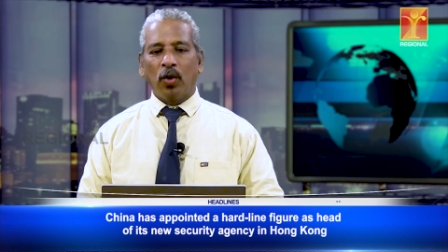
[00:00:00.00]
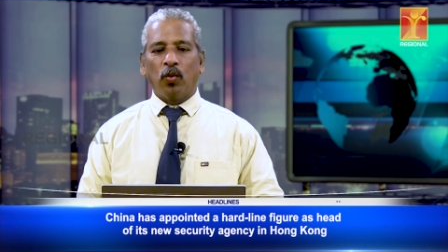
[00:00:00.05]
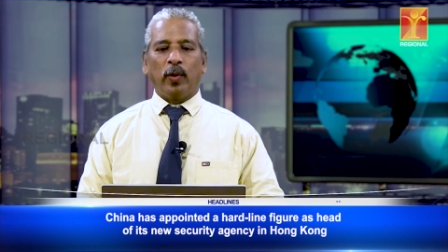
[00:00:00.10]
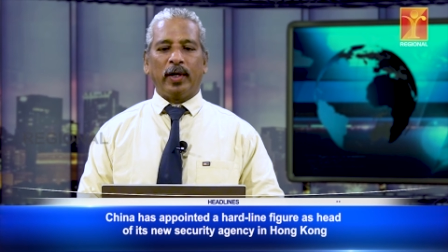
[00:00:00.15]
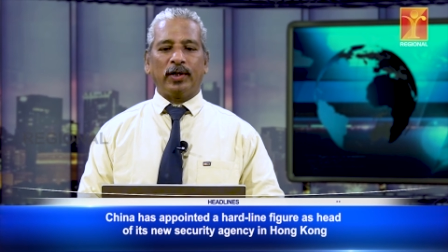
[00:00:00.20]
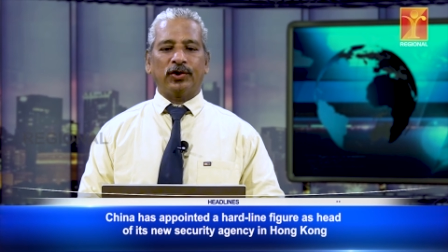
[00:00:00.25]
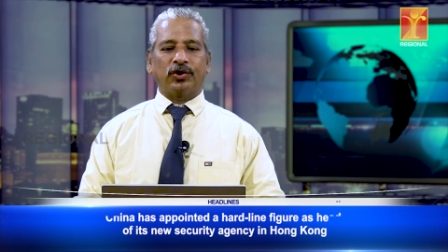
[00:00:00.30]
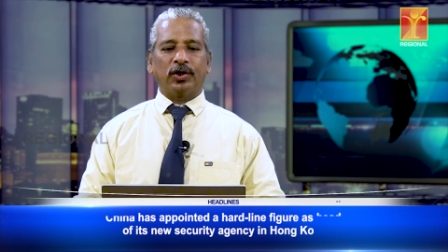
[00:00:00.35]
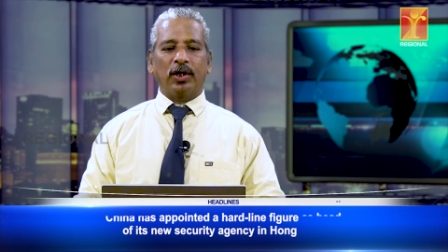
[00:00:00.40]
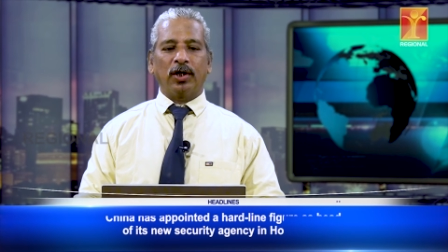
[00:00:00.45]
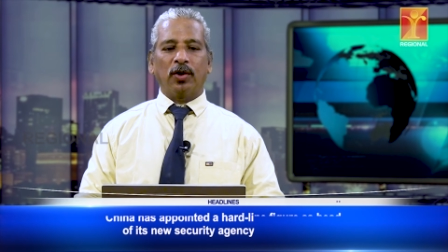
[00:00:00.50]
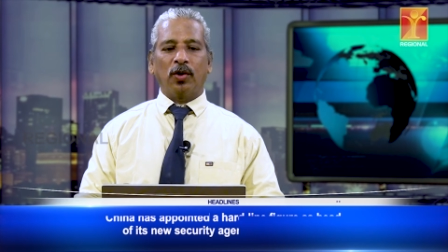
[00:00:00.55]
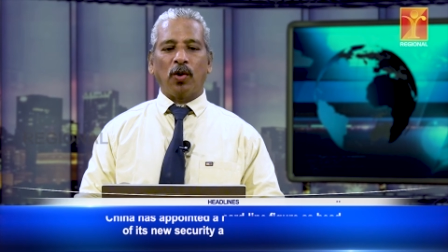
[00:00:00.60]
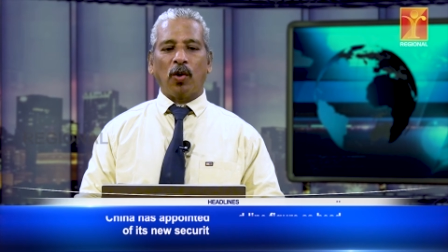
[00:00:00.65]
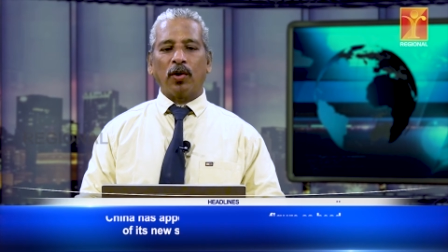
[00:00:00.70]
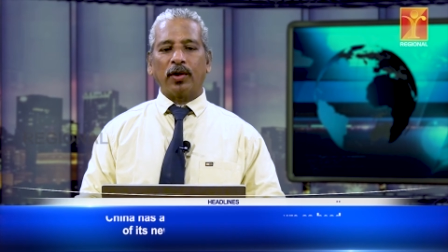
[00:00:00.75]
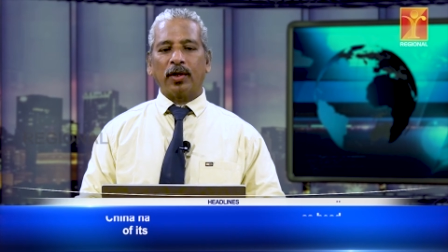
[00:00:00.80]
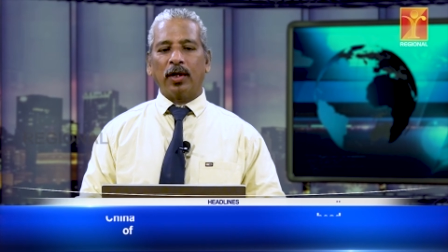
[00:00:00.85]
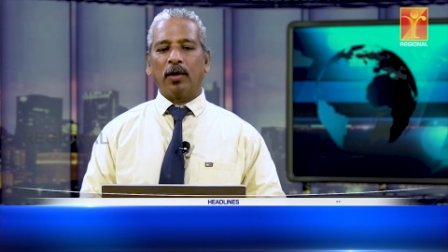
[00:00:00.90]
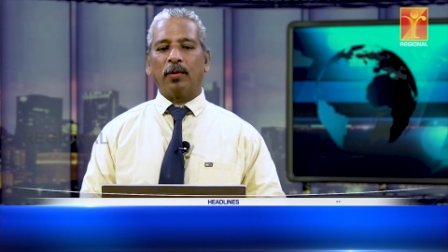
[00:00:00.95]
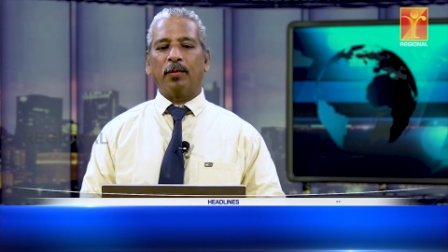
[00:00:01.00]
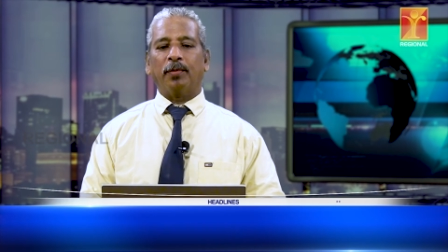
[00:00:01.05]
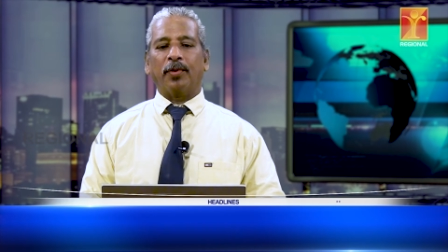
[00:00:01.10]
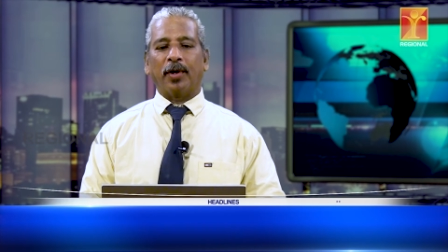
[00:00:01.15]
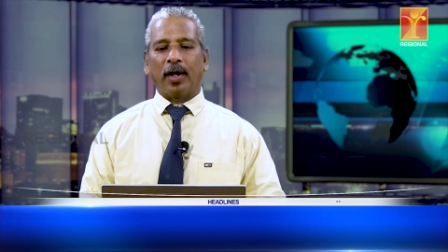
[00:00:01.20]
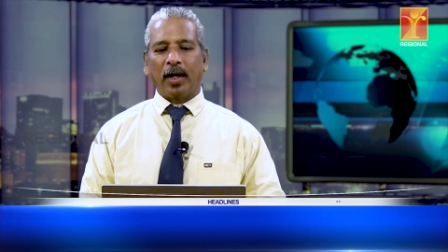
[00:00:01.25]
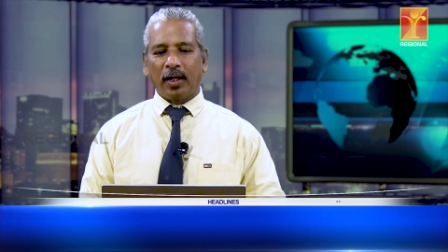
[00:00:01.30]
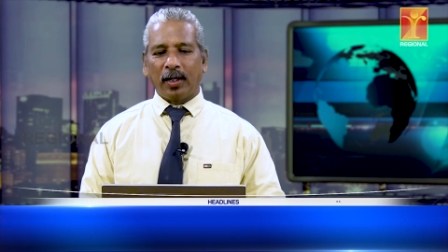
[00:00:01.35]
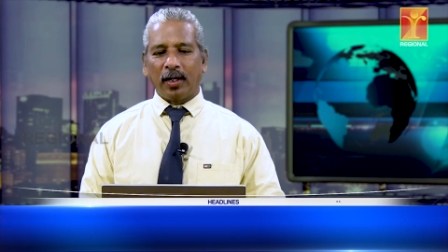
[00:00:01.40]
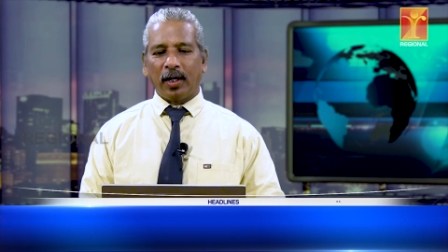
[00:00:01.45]
when she got her
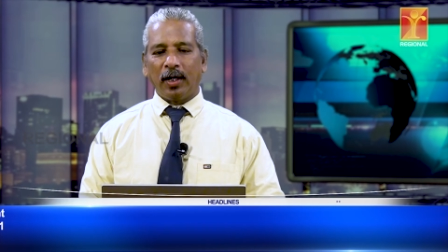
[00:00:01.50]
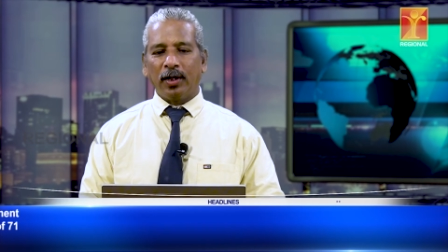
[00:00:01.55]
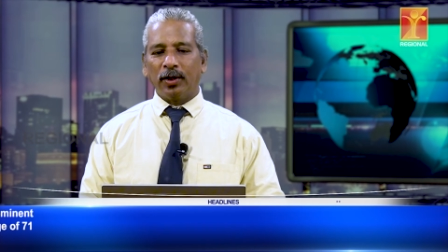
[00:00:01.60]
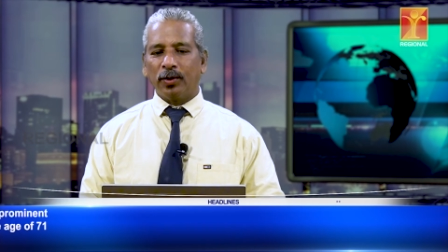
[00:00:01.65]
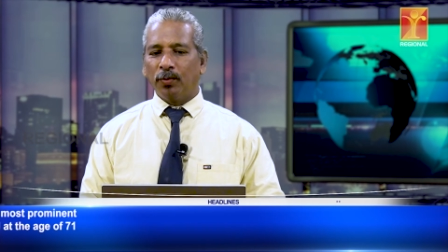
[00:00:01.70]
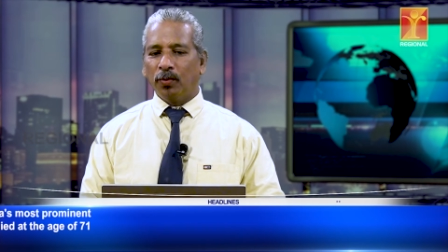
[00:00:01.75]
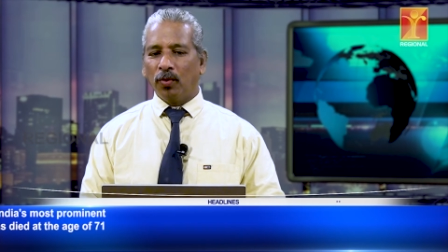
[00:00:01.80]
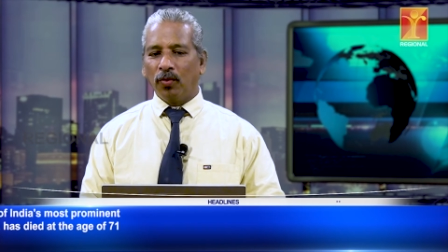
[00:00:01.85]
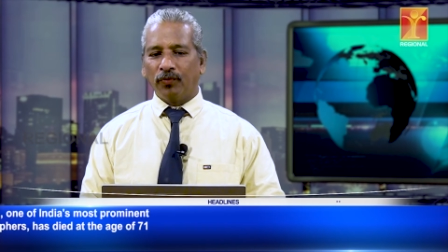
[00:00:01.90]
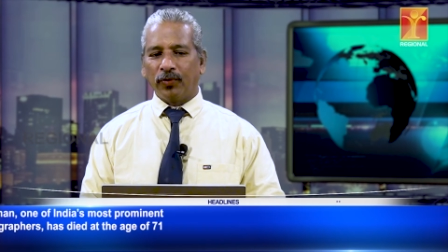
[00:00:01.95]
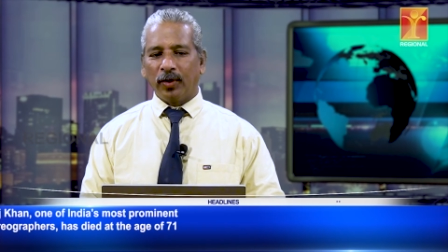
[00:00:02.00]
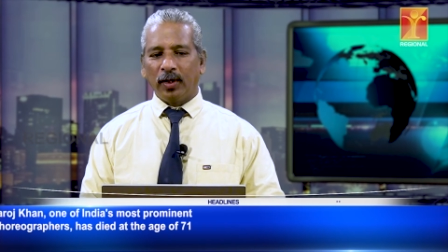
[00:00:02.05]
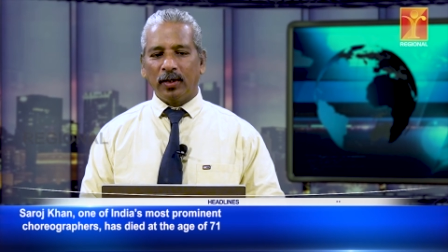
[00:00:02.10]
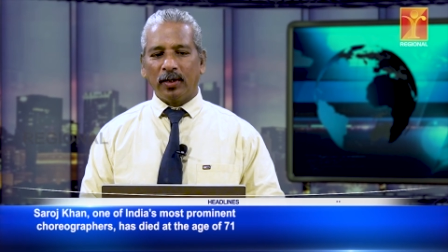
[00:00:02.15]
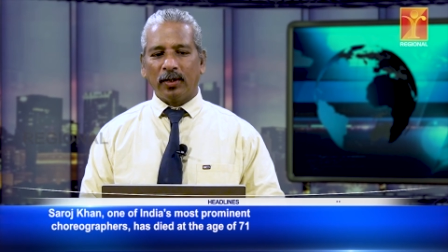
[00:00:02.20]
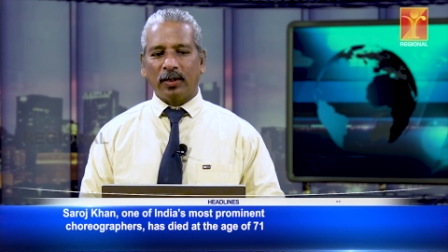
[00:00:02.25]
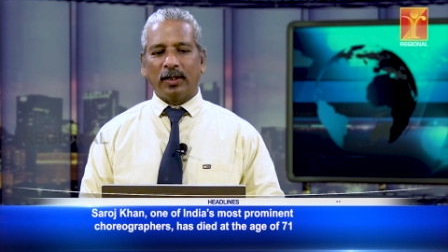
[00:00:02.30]
break in the movie